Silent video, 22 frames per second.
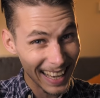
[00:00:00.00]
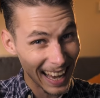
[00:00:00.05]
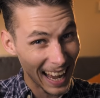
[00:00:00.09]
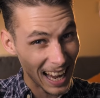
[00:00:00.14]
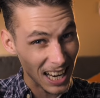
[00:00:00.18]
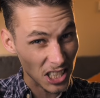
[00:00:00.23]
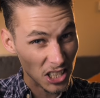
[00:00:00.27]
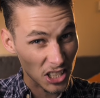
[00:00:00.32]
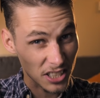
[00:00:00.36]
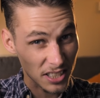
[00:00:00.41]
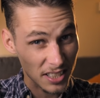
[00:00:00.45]

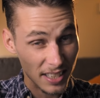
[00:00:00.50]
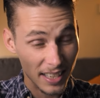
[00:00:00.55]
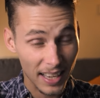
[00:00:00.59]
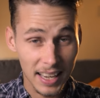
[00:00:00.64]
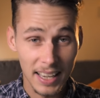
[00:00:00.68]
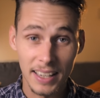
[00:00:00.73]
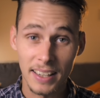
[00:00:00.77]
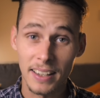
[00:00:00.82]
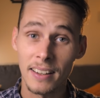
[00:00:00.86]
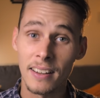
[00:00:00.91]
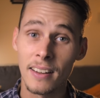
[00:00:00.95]
cash is
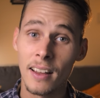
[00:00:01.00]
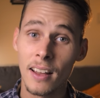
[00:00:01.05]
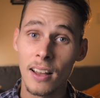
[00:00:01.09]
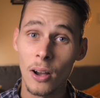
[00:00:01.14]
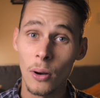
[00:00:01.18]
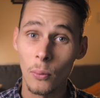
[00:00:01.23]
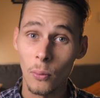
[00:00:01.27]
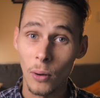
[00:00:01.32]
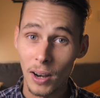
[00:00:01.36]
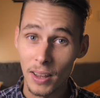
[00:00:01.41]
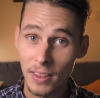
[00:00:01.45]
king.
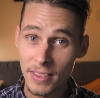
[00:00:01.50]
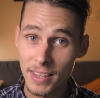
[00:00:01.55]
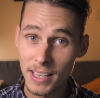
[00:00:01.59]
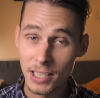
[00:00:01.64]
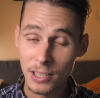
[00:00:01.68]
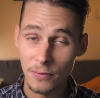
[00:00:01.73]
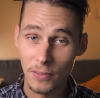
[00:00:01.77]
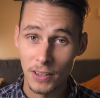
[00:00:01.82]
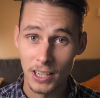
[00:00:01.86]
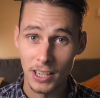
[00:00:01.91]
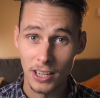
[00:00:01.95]
Well, in
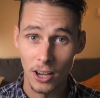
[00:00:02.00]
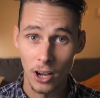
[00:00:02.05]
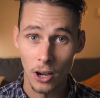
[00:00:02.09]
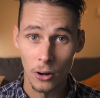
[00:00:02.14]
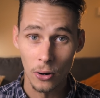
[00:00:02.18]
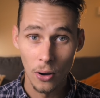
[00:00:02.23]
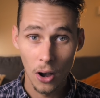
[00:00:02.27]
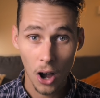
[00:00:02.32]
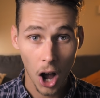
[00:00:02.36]
this video,